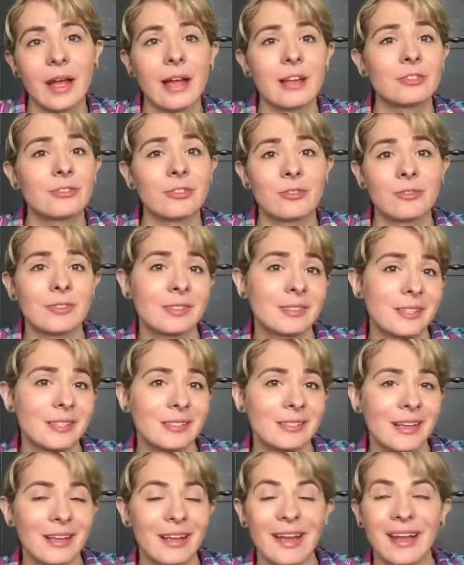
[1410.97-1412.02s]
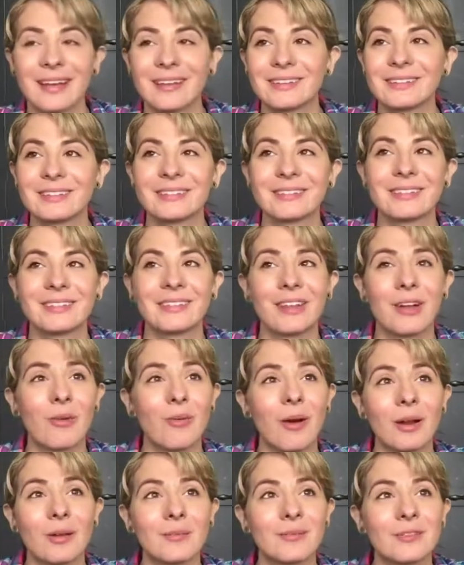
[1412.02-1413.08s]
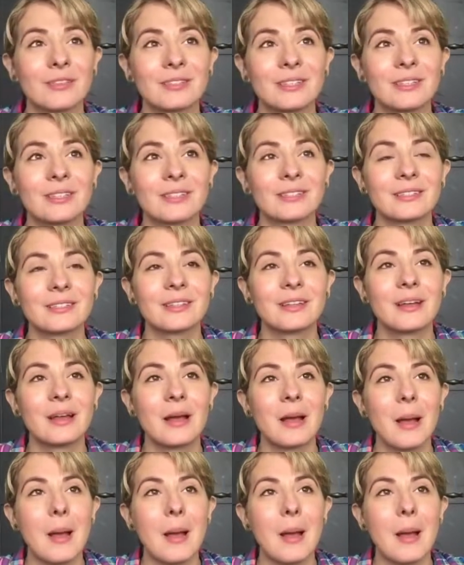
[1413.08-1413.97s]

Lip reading: astrophysics, I guess, the quantum physics.